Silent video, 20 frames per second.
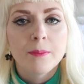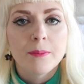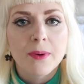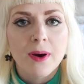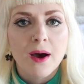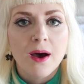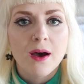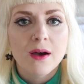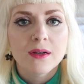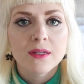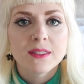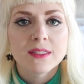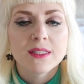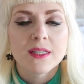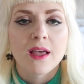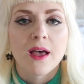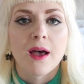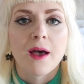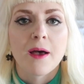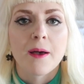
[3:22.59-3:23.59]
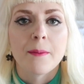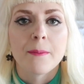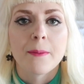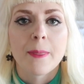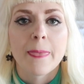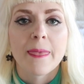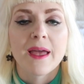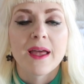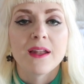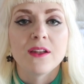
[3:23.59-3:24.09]
box,
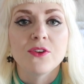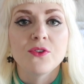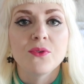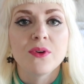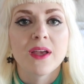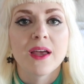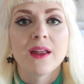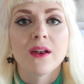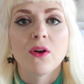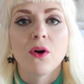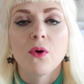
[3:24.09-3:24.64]
and you can